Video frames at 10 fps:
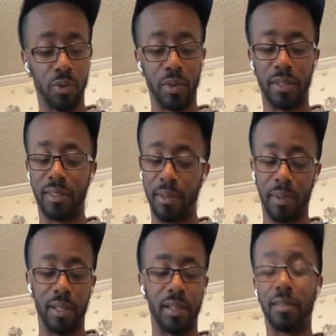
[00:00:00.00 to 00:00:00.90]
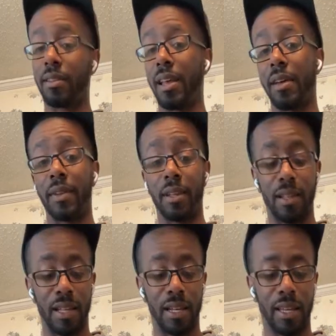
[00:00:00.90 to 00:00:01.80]
which typically doesn't have a
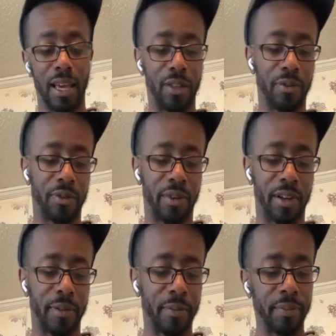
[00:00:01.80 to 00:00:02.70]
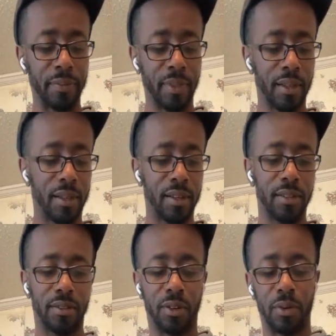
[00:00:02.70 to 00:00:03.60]
lot of calories, right?
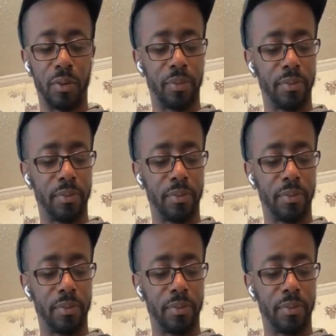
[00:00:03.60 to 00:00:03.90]
So